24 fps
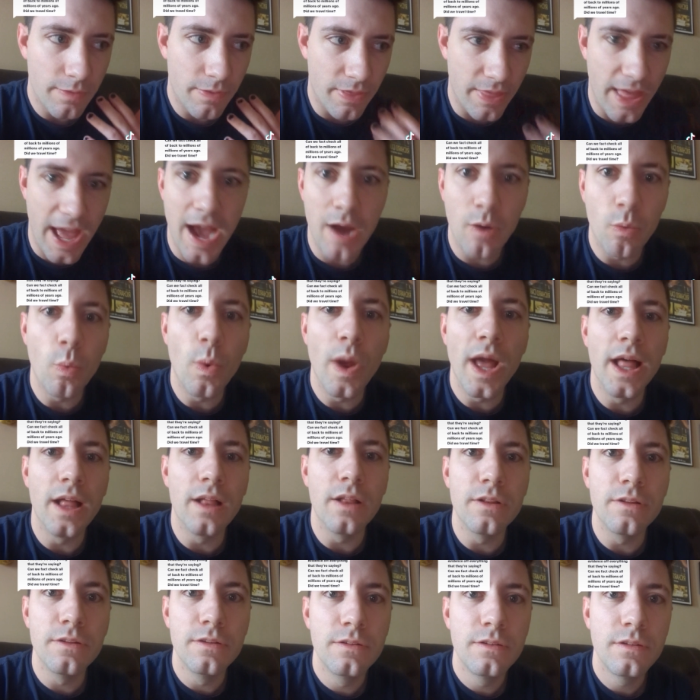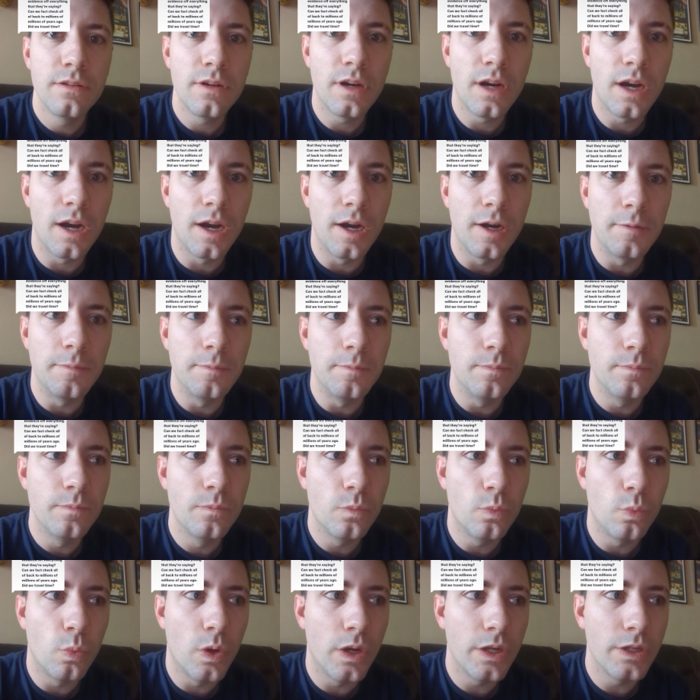that well.
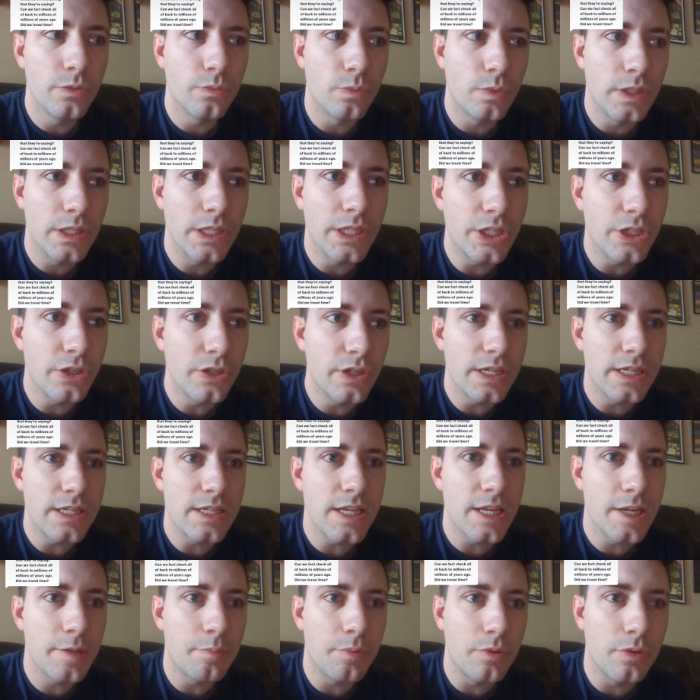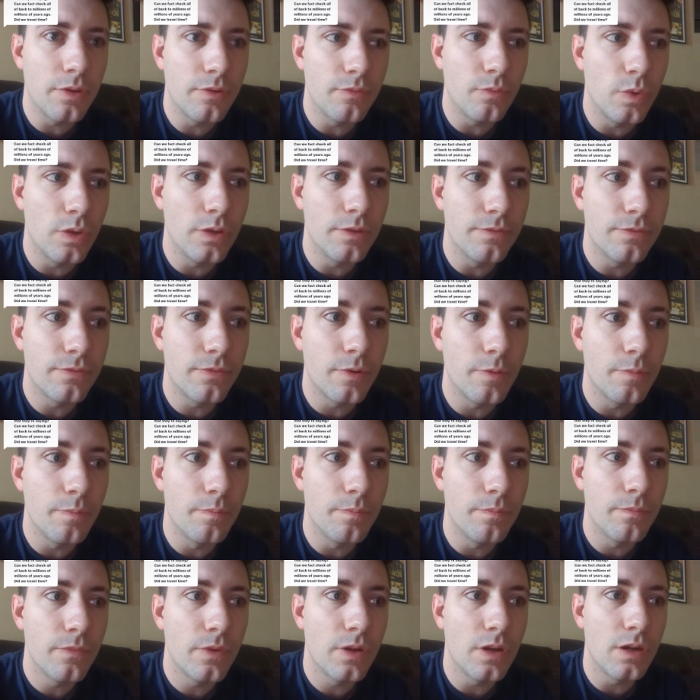One really good example of one
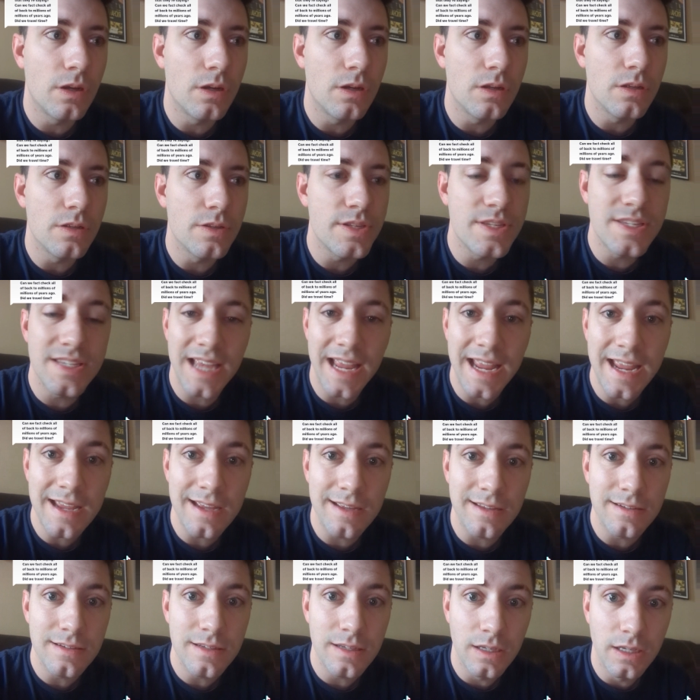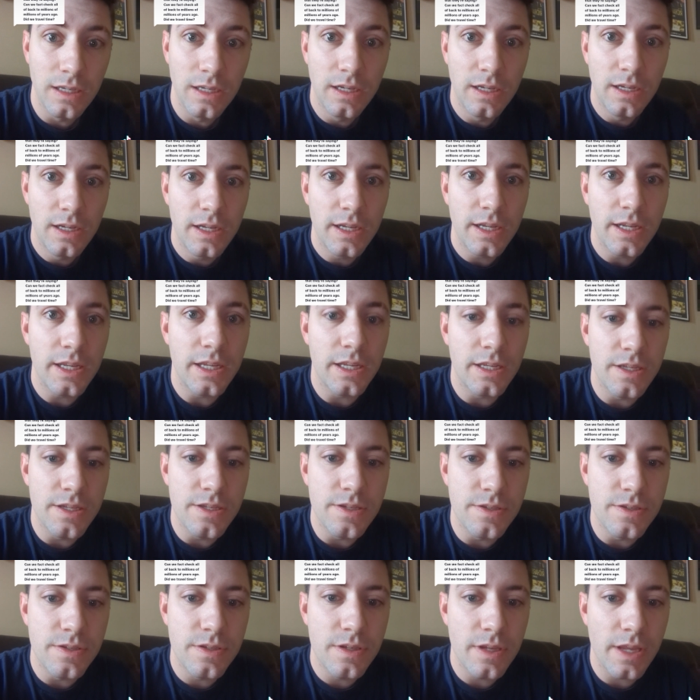from sand
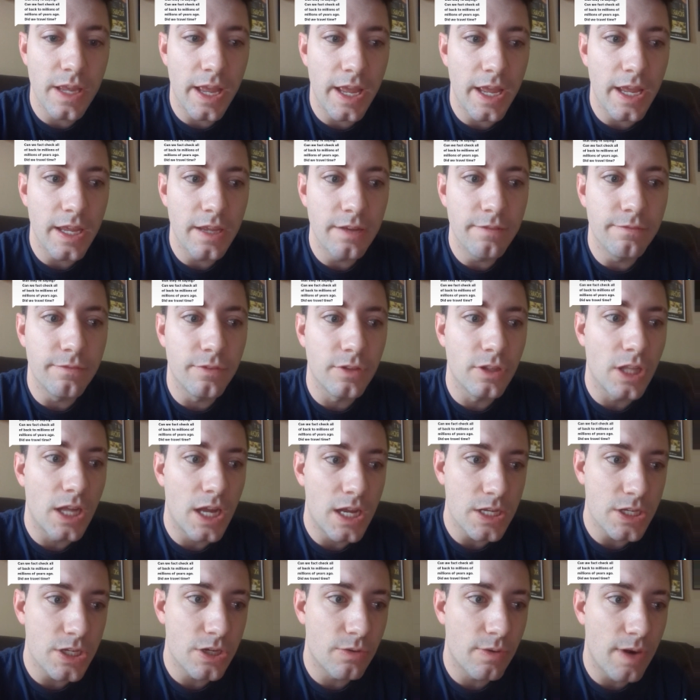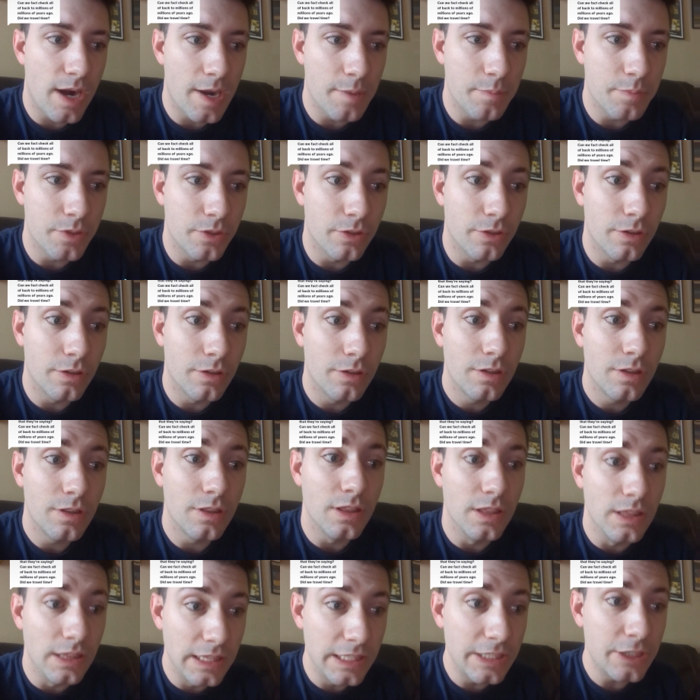is a velociraptor
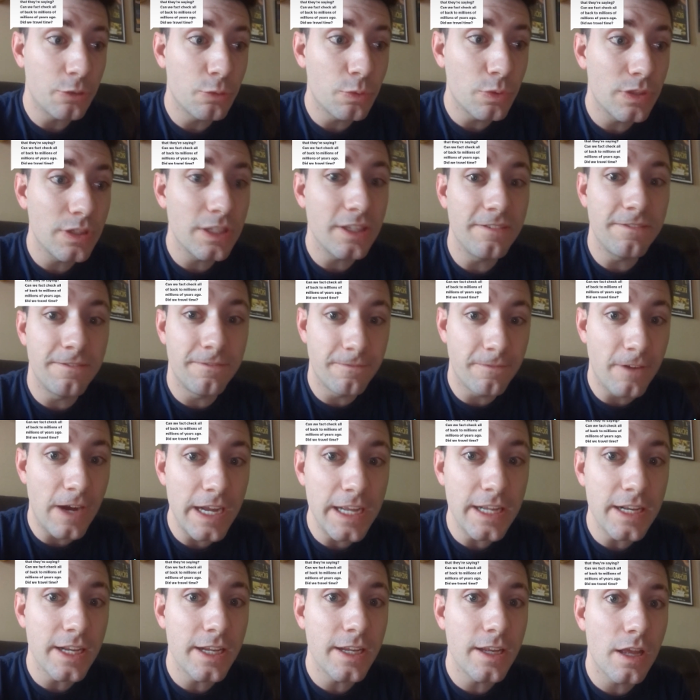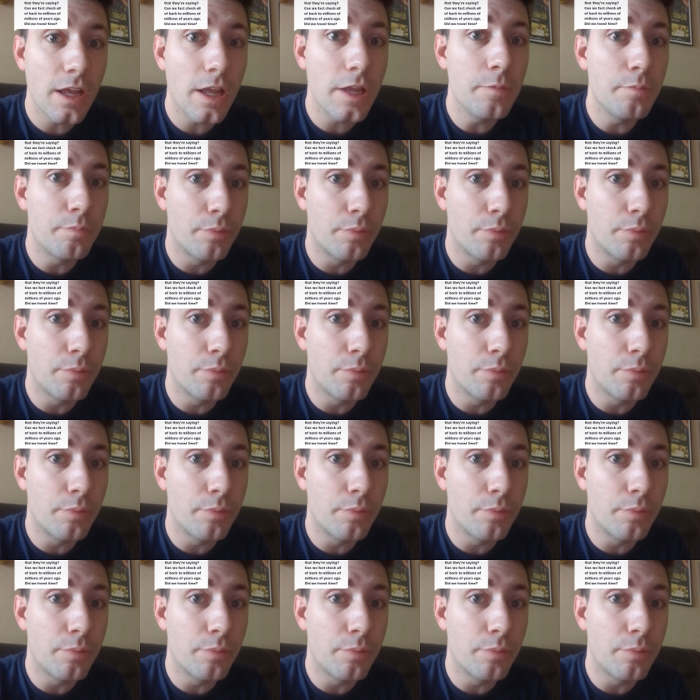literally fighting a